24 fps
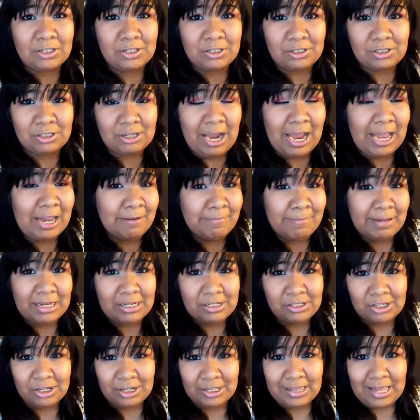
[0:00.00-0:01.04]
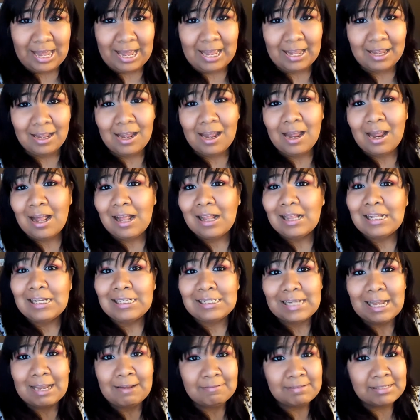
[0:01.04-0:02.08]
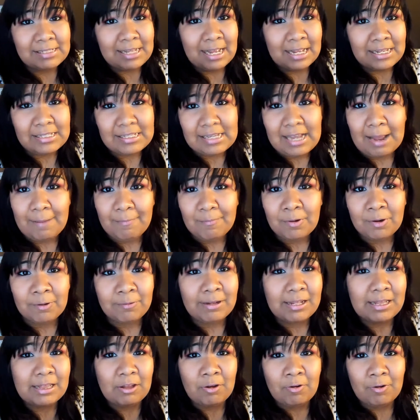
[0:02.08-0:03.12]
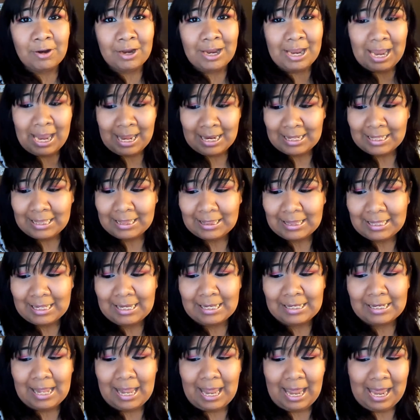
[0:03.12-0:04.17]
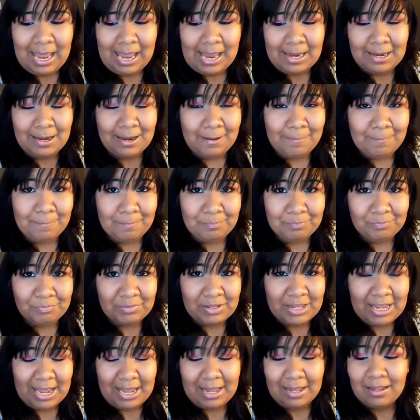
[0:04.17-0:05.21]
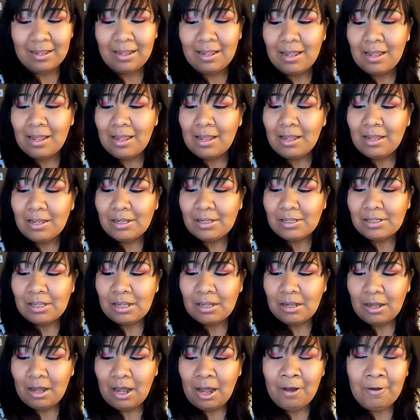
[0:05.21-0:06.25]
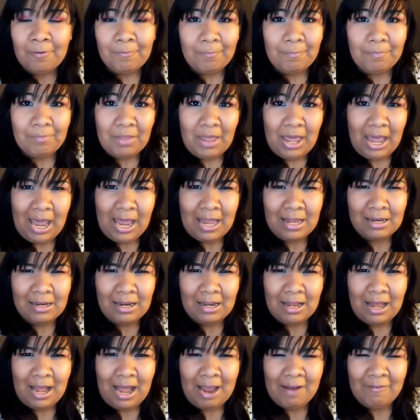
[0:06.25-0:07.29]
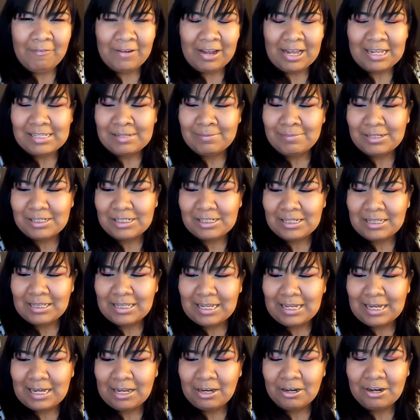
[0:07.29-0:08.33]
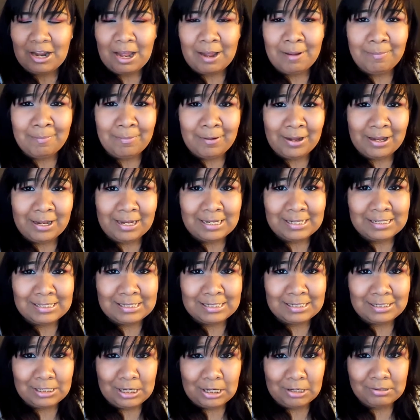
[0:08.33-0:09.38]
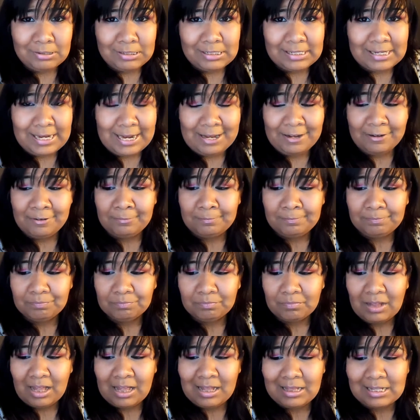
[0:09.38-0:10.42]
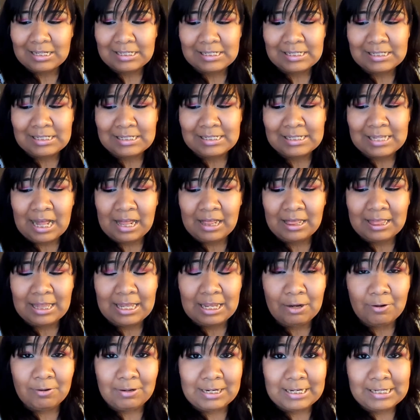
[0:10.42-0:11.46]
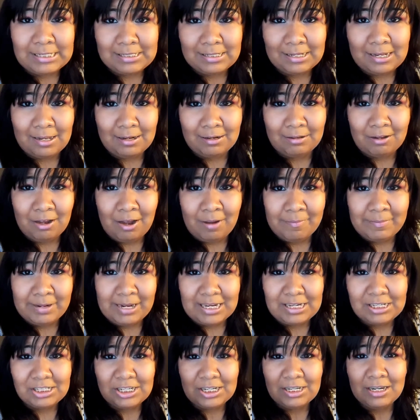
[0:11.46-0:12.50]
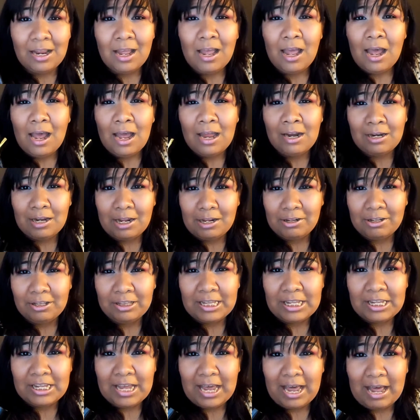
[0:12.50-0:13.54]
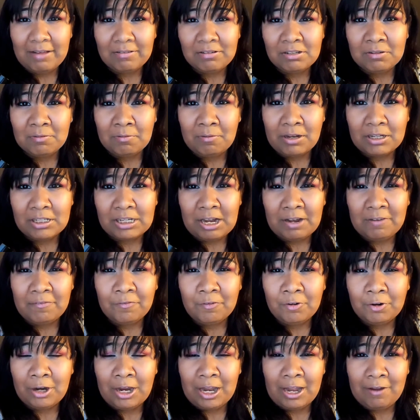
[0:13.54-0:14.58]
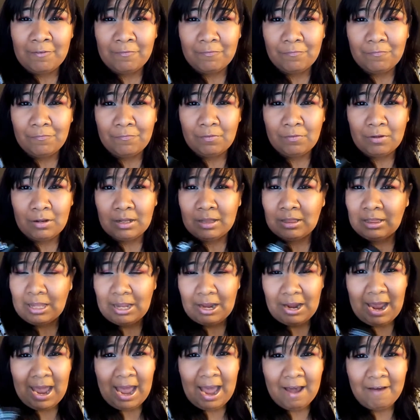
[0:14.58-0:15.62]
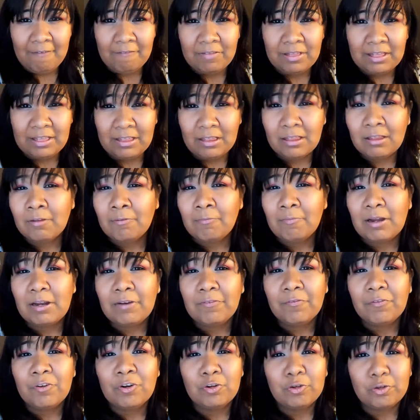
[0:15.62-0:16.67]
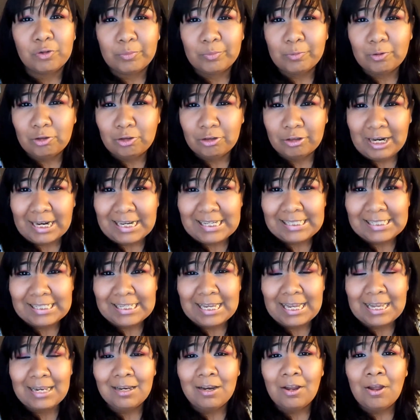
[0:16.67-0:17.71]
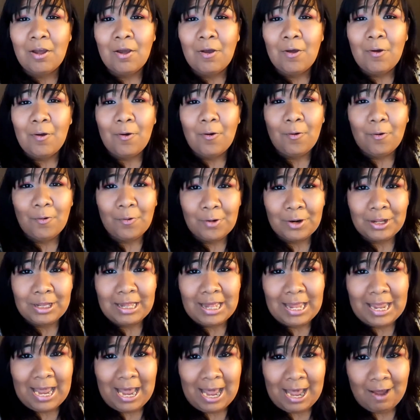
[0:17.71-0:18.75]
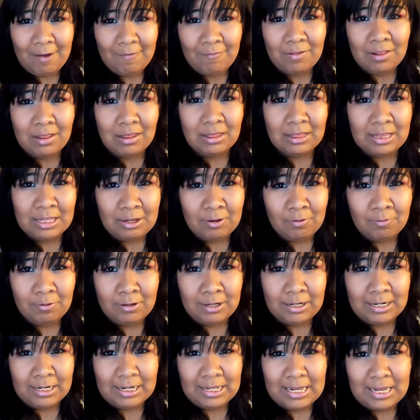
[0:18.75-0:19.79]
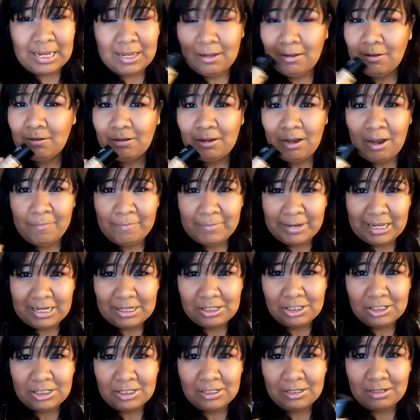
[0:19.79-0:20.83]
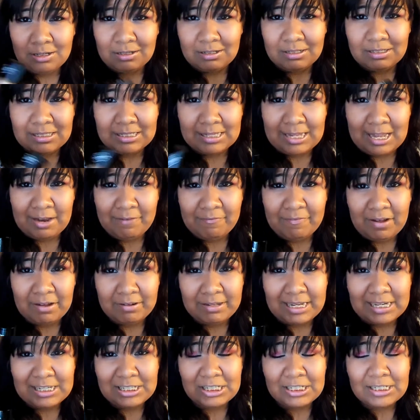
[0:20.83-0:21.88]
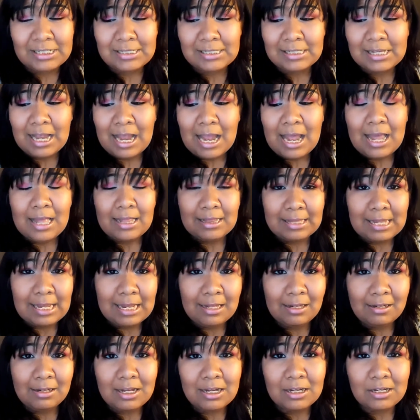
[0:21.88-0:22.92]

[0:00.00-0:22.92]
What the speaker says: try to make sure that the tape was not tampered with or anything. And yeah. Oh, and I forgot to mention the color I bought is in Toast Tail, and this is the oily skin combination. Another thing you have to watch out for, if they have the one for normal dry skin or they have the oily combination skin foundations, they look